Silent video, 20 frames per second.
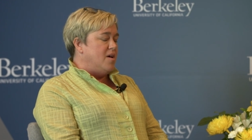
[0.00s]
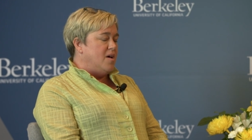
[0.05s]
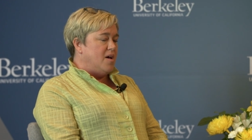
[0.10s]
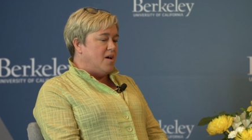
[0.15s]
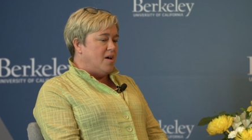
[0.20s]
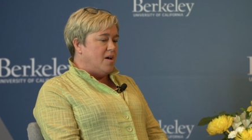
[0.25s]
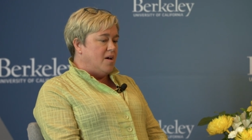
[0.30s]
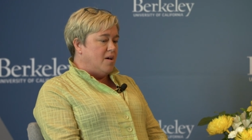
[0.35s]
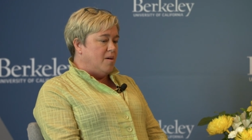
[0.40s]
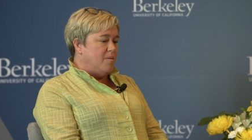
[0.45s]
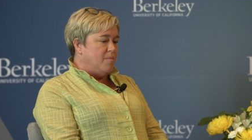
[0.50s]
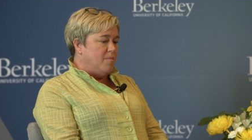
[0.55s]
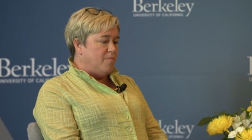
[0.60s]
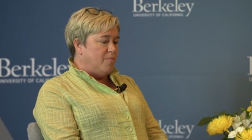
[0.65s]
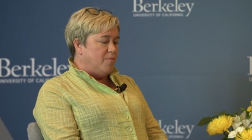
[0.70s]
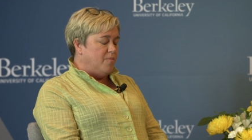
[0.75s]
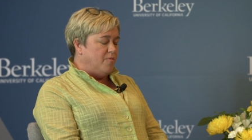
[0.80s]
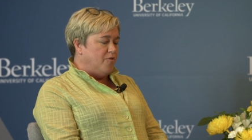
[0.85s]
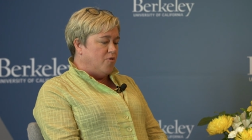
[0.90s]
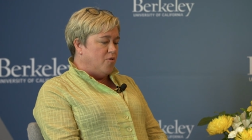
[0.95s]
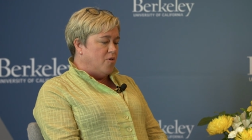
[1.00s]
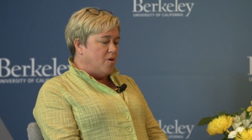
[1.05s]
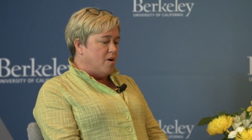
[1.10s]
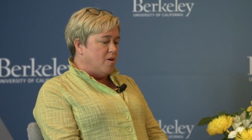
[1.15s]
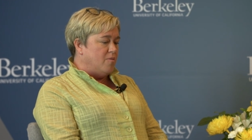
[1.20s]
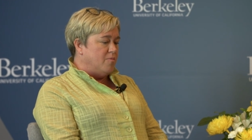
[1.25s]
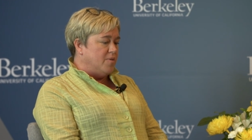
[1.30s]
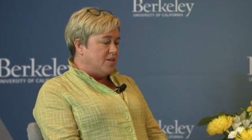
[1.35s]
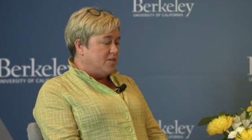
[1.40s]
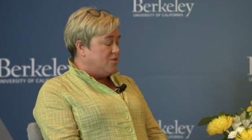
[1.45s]
um, for
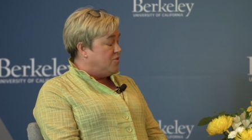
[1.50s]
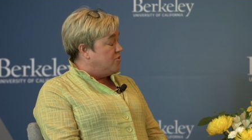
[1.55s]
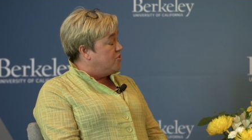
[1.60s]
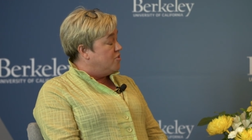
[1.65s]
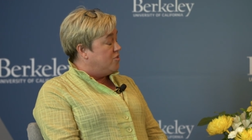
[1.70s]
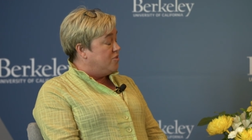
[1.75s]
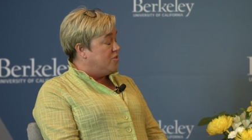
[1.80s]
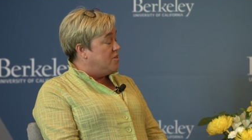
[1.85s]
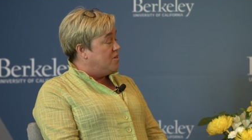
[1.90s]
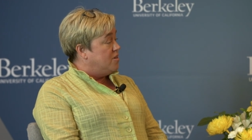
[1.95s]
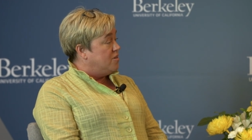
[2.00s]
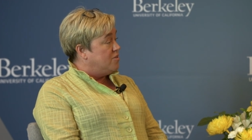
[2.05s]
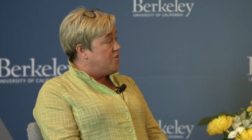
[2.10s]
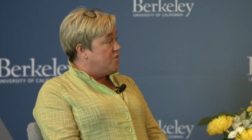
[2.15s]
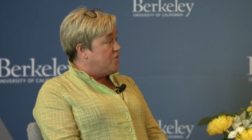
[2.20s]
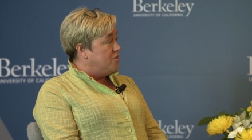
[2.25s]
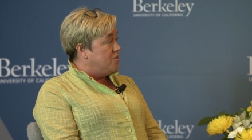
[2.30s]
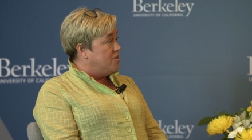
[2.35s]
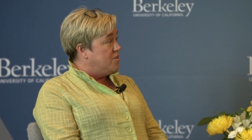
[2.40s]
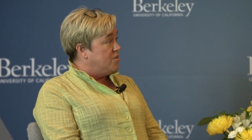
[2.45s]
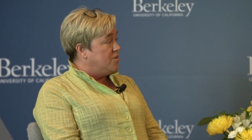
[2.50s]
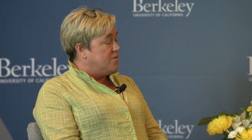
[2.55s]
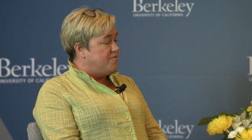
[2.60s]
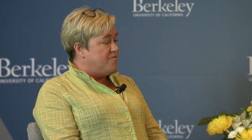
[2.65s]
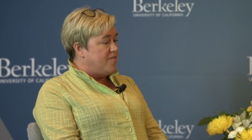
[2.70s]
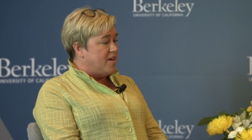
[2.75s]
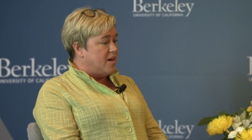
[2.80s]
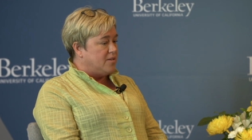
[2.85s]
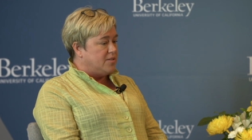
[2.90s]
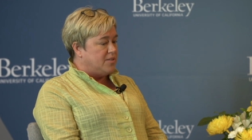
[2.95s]
our researchers and our students and
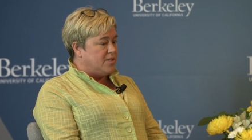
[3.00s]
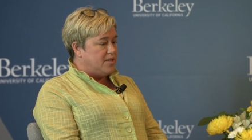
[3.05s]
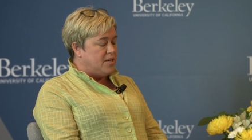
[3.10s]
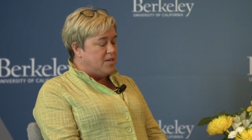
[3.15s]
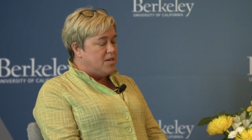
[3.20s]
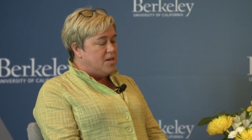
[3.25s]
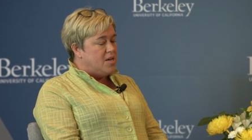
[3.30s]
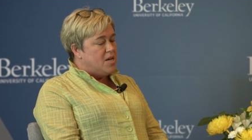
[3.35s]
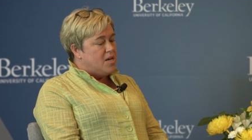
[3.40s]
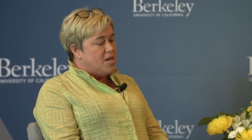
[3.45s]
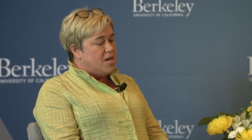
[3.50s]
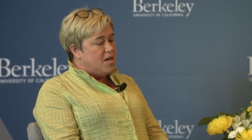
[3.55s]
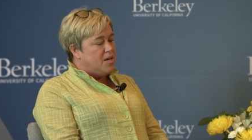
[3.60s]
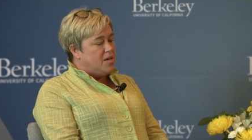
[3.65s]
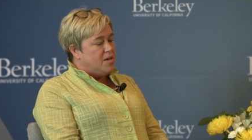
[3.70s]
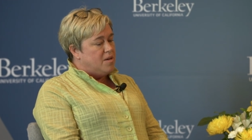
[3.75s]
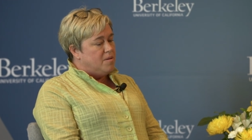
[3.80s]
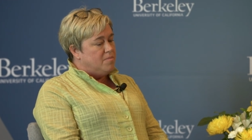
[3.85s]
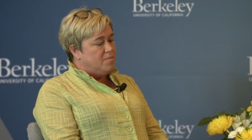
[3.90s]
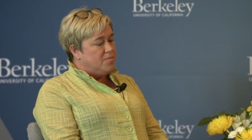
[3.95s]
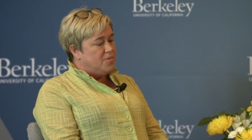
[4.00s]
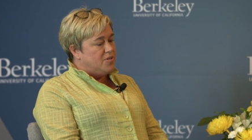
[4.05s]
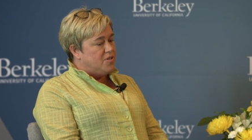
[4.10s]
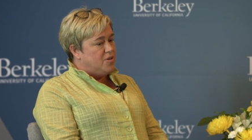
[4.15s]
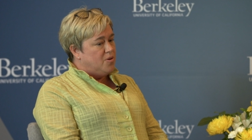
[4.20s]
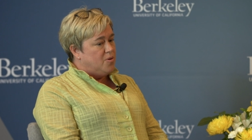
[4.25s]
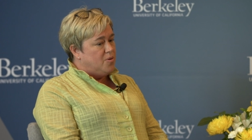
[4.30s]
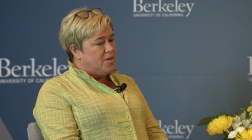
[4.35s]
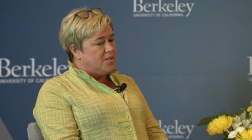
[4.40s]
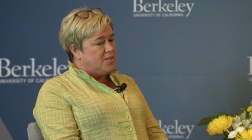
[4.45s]
faculty. Um,
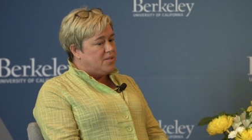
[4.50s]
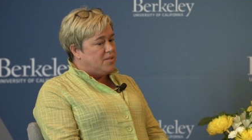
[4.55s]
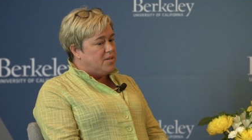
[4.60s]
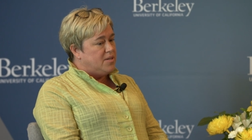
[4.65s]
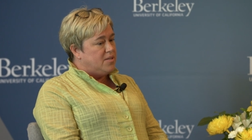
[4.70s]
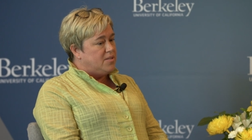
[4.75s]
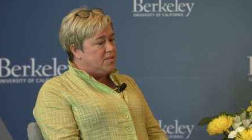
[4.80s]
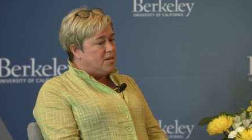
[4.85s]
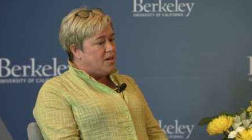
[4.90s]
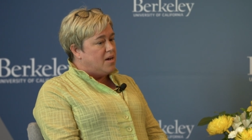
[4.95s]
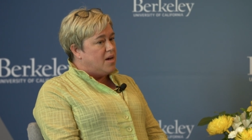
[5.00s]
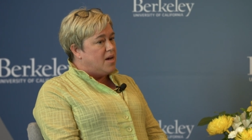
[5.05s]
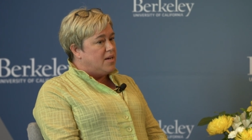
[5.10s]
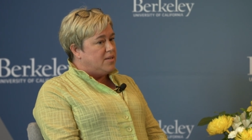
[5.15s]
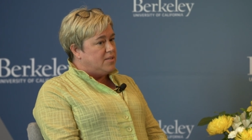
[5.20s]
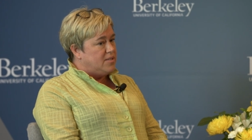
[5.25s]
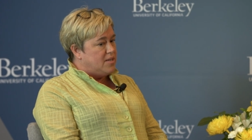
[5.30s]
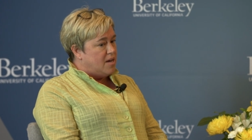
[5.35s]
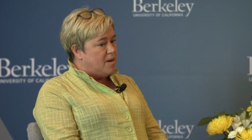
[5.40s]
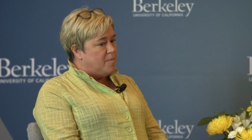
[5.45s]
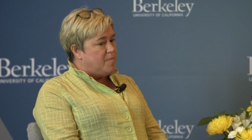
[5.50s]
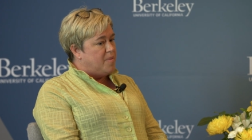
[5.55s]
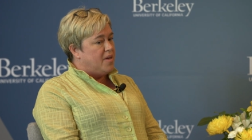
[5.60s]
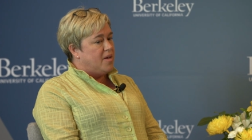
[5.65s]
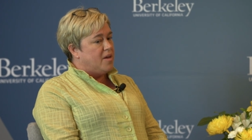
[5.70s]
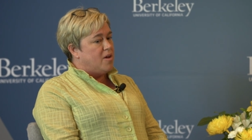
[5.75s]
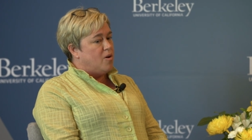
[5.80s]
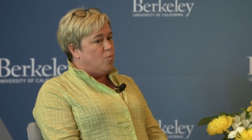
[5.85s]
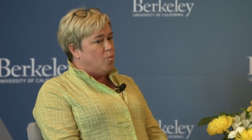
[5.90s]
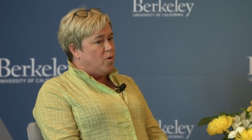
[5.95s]
so it's, it's a hot
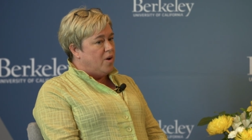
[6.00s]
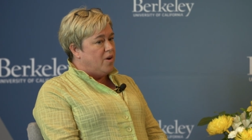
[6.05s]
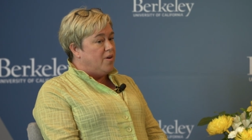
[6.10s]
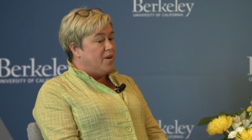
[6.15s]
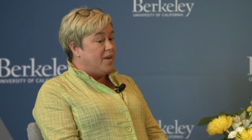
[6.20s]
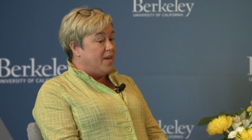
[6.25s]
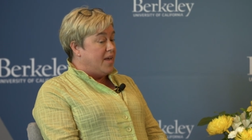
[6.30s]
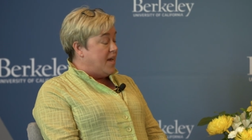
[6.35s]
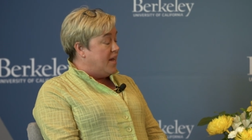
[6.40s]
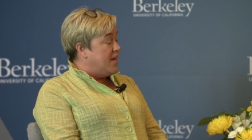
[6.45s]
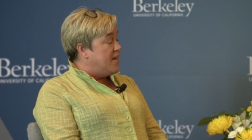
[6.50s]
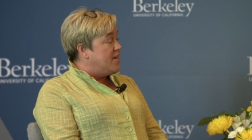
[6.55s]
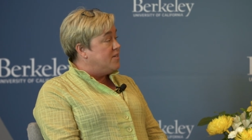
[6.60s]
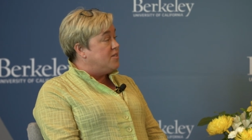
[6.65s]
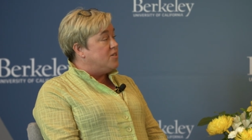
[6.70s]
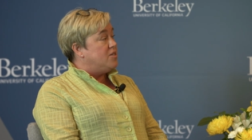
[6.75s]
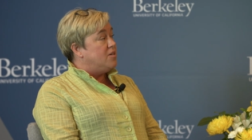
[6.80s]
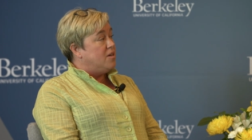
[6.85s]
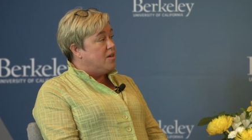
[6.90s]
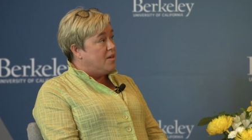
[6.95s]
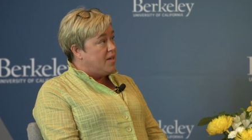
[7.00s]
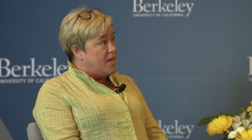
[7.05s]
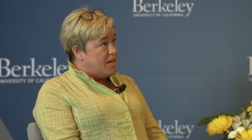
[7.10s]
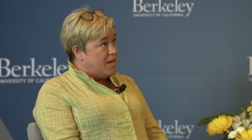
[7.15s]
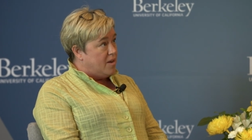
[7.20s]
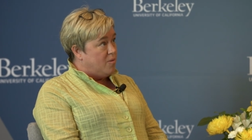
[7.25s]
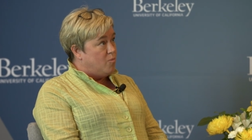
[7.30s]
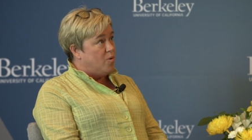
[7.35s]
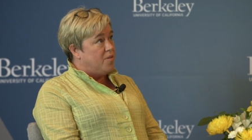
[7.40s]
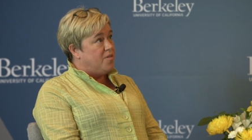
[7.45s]
topic. We're engaged,
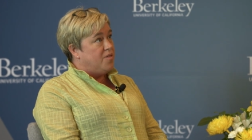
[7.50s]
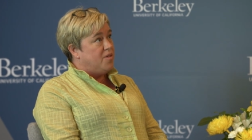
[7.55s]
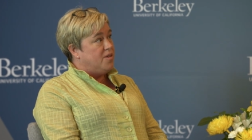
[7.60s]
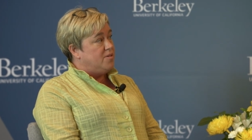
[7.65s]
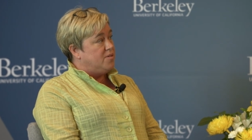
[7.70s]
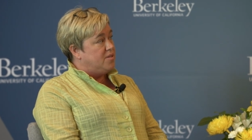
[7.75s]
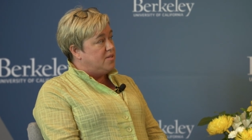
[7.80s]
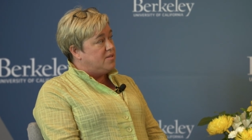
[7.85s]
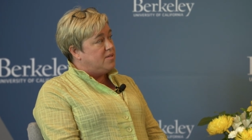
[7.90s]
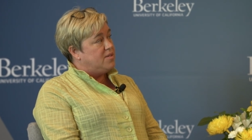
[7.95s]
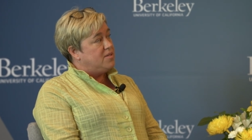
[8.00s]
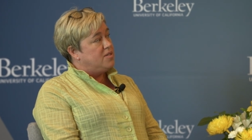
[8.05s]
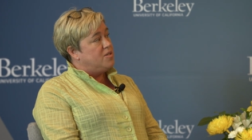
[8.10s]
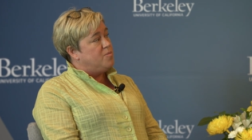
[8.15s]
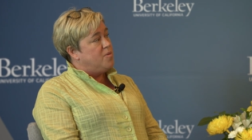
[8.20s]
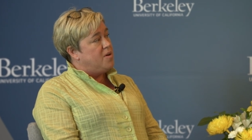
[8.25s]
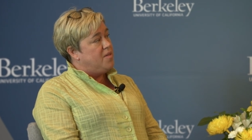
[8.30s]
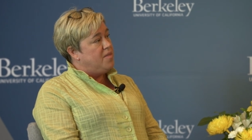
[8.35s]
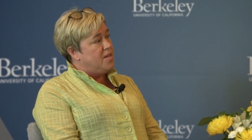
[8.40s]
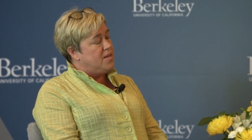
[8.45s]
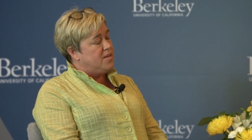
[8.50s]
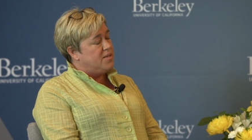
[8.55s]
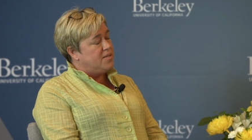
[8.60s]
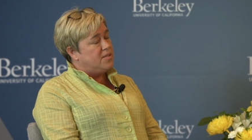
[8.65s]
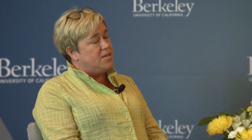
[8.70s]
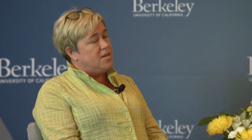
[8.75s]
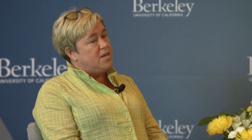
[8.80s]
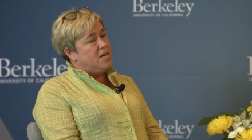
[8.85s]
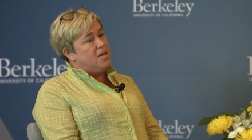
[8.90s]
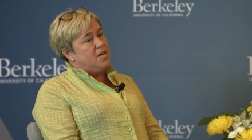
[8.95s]
again, with the UC system on
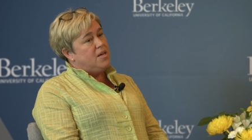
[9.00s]
this.